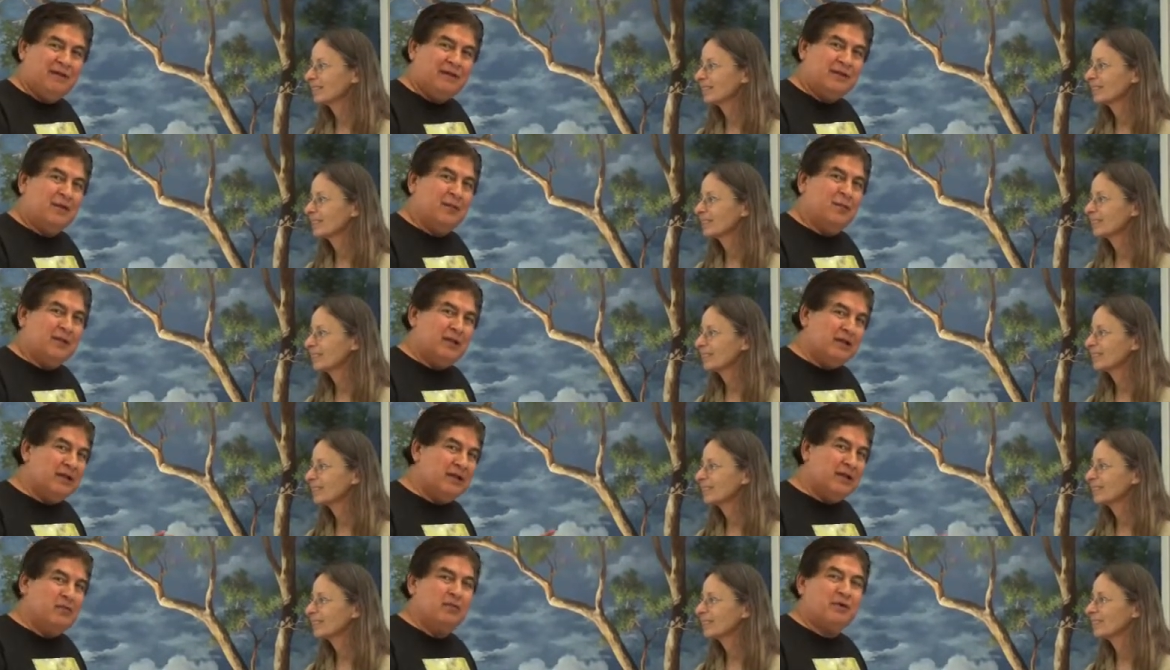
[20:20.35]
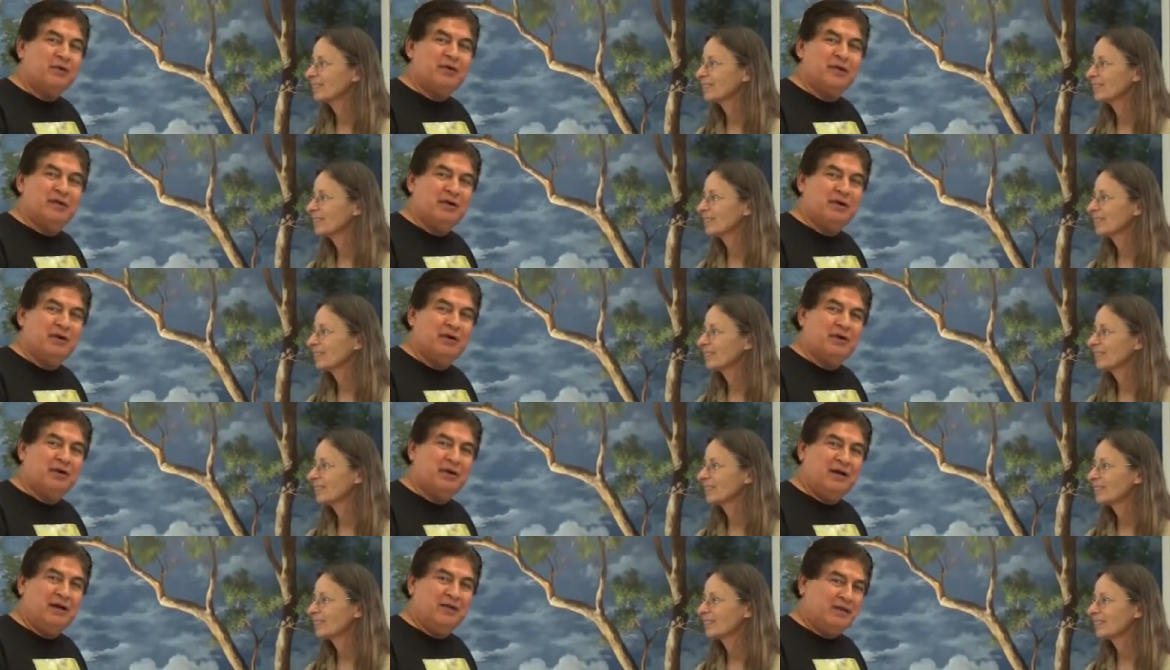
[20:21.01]
Speaker 1: that we live with
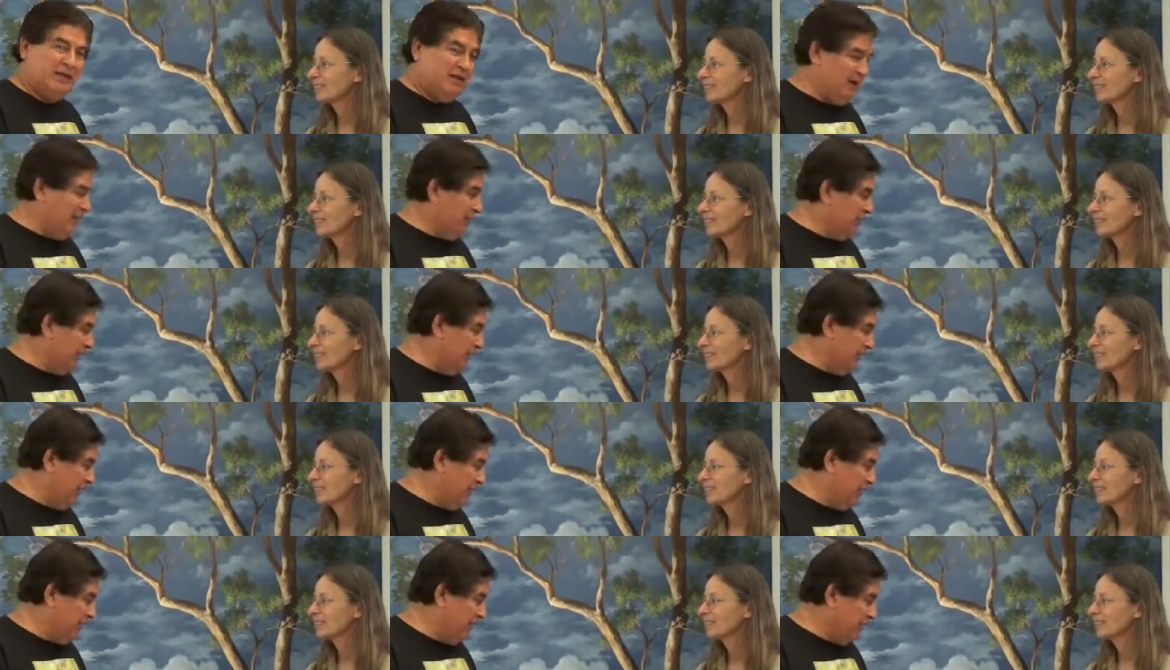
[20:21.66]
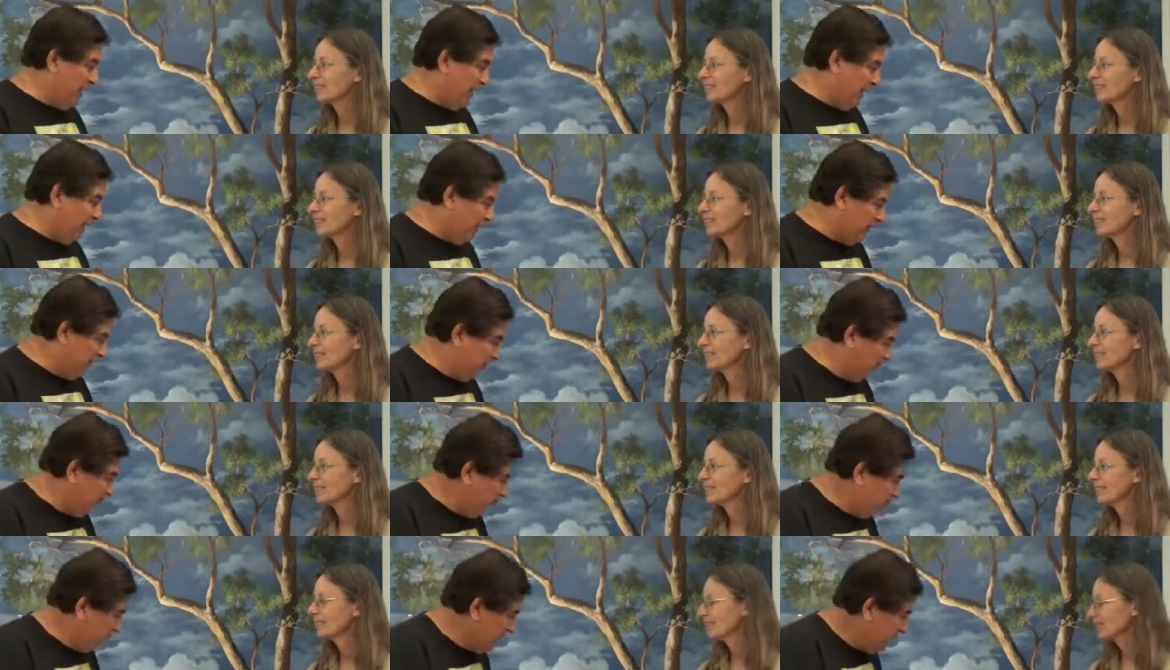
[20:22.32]
here in the Inland
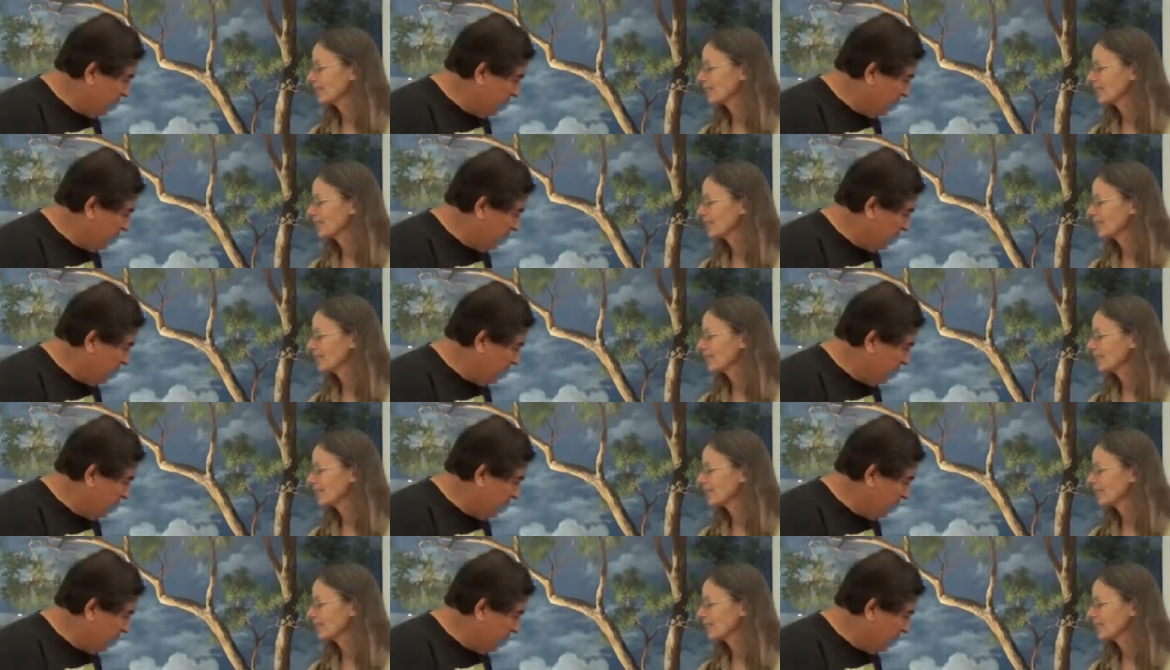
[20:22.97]
Empire.